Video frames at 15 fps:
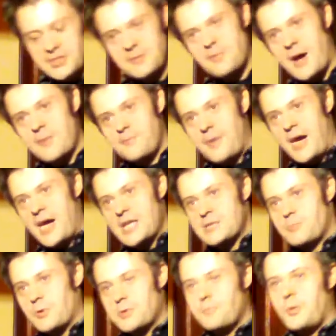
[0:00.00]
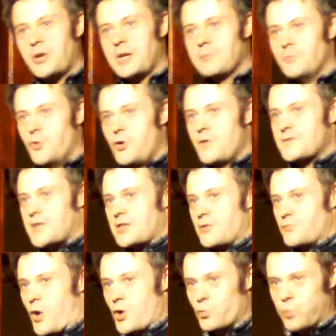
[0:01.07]
by bears, but putting moves on the
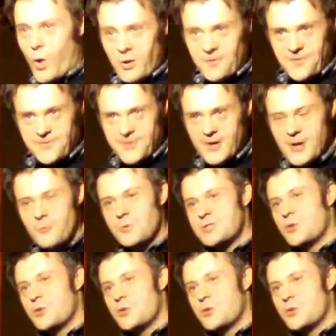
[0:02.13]
wrong wolf was the